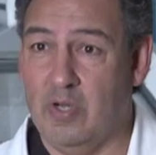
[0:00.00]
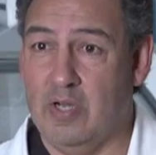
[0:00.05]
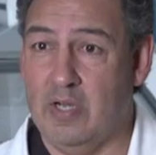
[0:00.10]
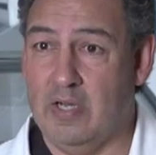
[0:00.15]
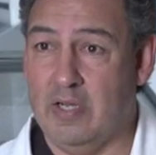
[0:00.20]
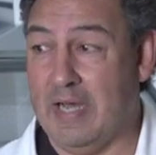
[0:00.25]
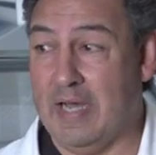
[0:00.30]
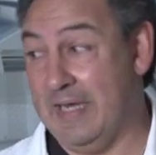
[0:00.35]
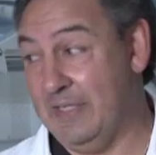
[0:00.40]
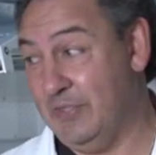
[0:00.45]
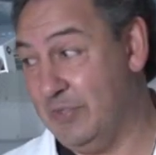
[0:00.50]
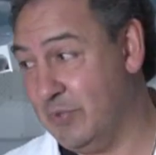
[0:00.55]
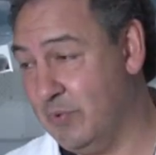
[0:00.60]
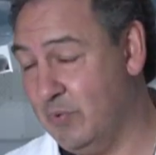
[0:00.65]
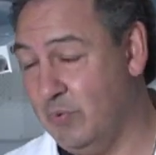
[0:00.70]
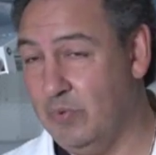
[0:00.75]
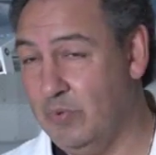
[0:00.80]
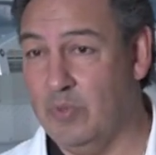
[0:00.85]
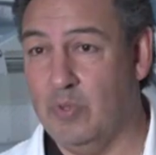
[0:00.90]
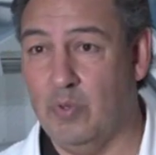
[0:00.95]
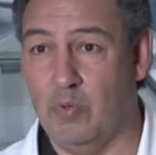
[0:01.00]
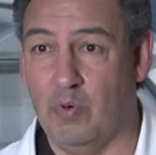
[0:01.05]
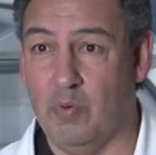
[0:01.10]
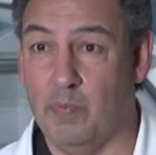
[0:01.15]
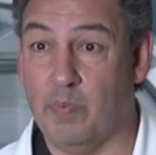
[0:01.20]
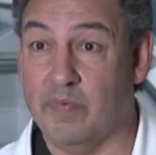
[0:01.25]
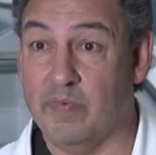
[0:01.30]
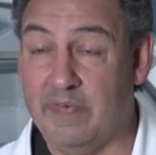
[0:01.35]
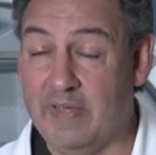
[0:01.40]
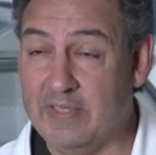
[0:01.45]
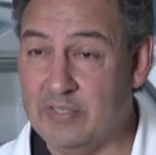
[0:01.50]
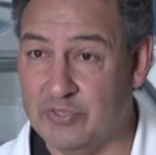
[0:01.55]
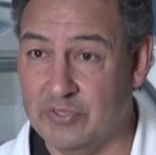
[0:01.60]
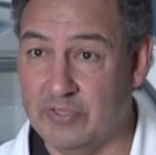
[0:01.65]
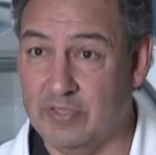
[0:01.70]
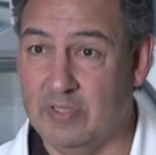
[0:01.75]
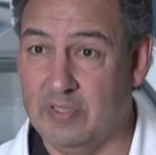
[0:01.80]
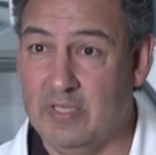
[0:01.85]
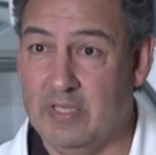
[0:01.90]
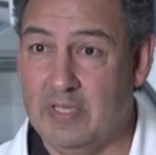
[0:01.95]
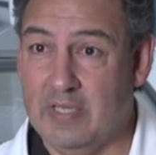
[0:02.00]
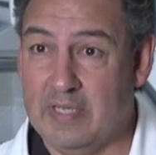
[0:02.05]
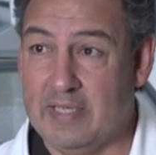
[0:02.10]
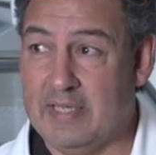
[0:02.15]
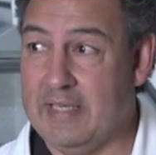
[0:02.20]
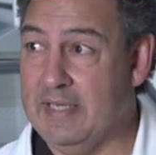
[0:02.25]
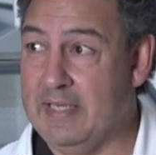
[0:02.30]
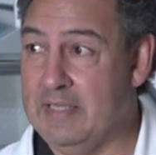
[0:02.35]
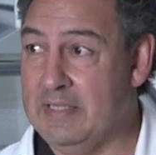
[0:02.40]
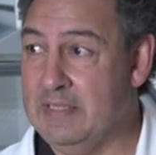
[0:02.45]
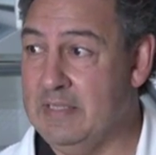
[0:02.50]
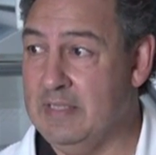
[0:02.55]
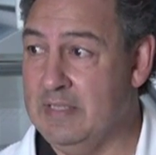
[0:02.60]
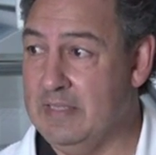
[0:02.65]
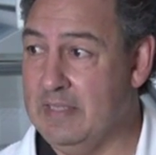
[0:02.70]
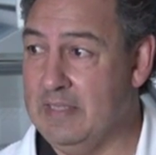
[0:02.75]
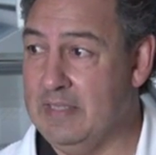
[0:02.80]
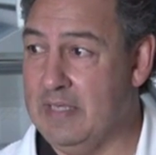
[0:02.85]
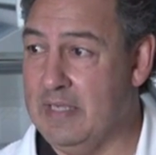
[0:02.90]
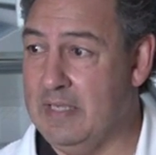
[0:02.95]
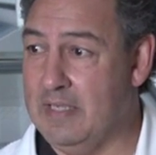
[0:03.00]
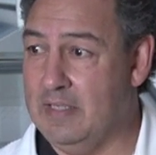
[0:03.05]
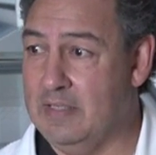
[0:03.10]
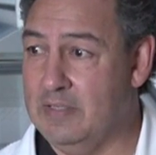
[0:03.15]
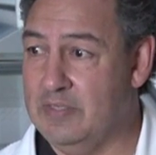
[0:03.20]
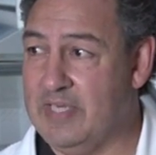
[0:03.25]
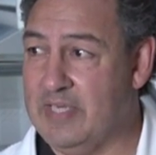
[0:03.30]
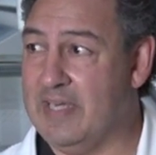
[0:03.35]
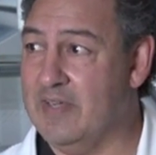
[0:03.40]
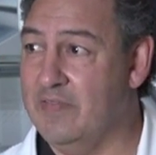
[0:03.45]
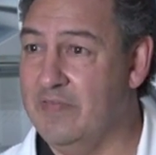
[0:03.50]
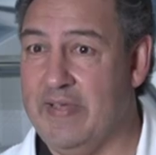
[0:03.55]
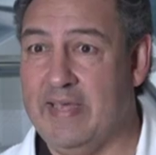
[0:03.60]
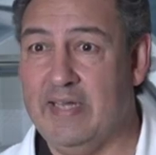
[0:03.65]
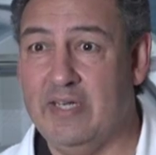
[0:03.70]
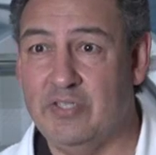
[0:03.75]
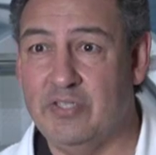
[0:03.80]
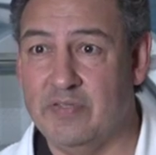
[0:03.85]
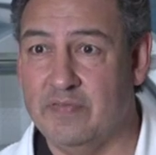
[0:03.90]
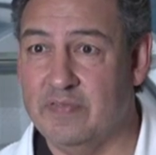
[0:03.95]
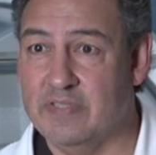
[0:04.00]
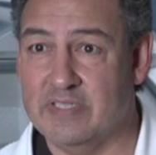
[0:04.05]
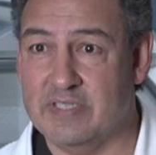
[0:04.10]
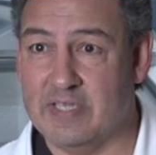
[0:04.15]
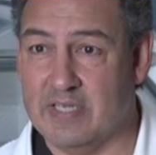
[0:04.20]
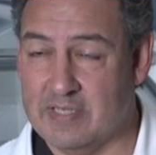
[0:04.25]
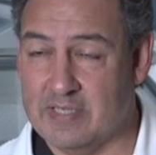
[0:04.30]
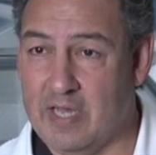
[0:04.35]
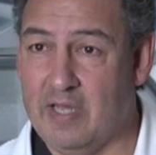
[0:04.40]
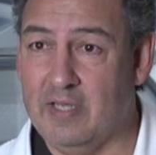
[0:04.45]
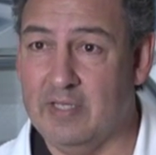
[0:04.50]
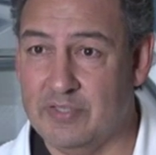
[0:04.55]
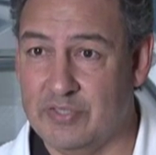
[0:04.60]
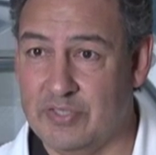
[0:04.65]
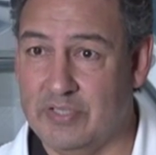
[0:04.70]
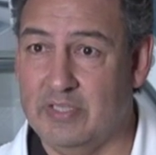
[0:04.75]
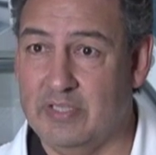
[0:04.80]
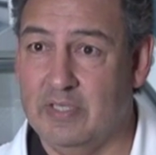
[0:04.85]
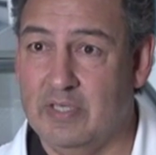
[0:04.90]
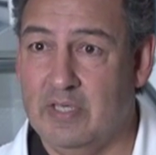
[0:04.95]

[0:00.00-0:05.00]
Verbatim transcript: uh, high school, or professional, can uh, take advantage of this technology.